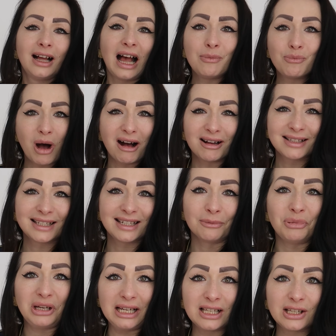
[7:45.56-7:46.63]
a
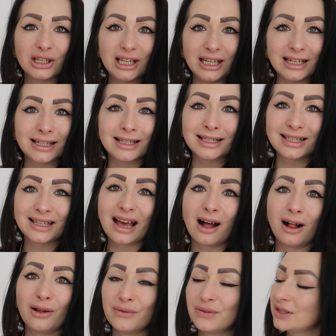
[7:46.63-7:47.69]
masterpiece in
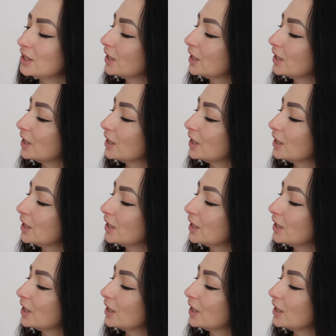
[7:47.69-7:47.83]
itself.